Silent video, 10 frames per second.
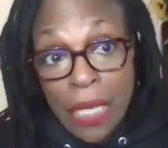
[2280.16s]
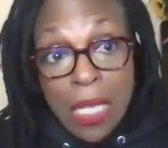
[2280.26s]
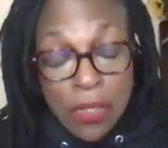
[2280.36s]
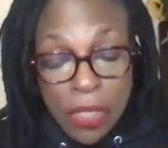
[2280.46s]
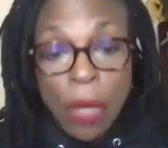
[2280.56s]

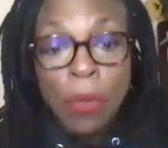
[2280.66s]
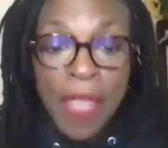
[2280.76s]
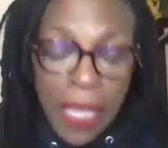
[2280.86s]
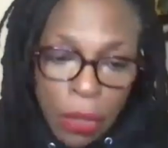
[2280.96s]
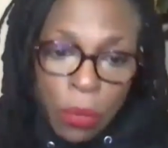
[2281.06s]
So
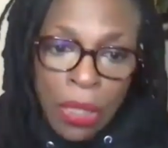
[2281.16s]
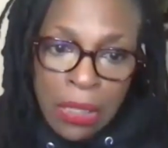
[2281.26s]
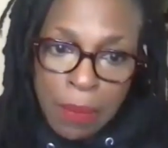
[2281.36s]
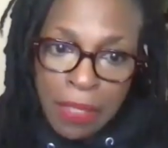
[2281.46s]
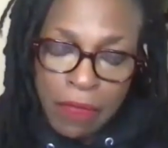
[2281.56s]
thank you
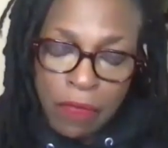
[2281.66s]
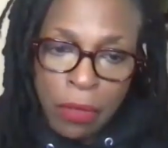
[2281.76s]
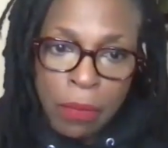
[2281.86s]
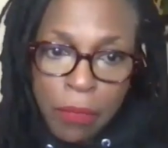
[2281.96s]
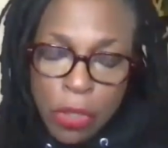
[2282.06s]

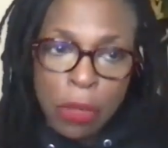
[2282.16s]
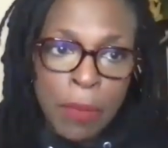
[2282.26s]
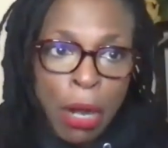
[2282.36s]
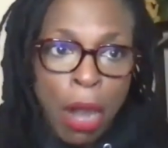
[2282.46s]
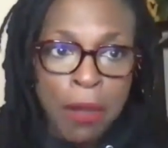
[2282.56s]
for showing me
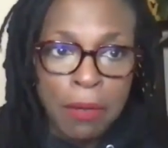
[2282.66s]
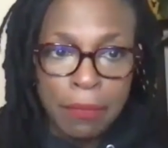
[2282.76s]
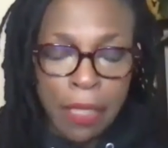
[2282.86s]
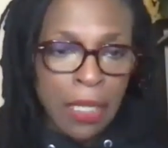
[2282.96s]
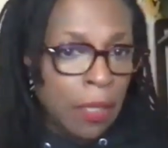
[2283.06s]
your heart
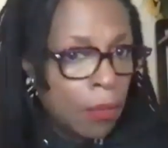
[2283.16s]
and the